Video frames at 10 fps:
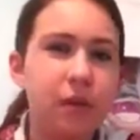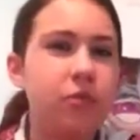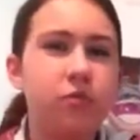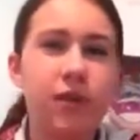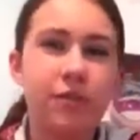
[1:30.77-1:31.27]

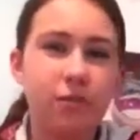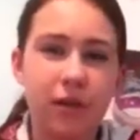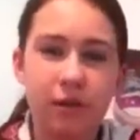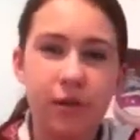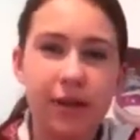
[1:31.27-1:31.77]
which wasn't
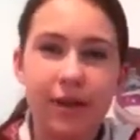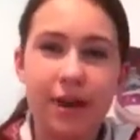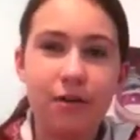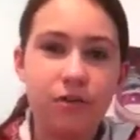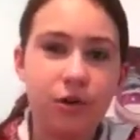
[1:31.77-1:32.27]
really working
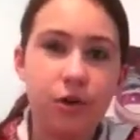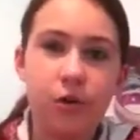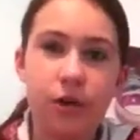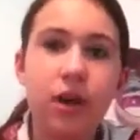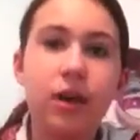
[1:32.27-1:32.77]
out,
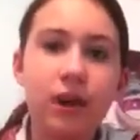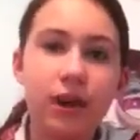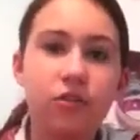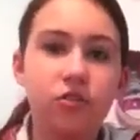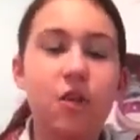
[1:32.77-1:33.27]
so
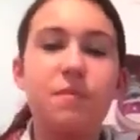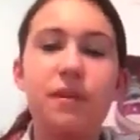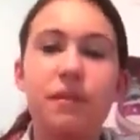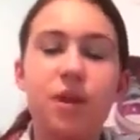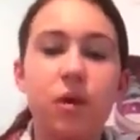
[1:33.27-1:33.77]
I tried
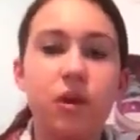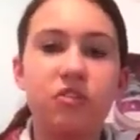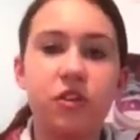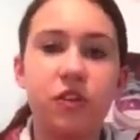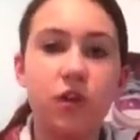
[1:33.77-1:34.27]
bulimia,
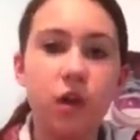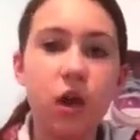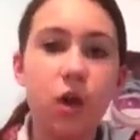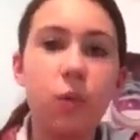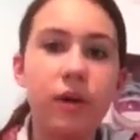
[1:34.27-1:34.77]
which is
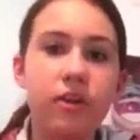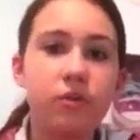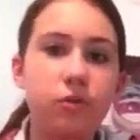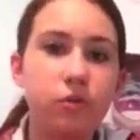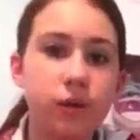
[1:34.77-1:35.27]
where
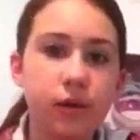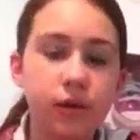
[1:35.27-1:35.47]
you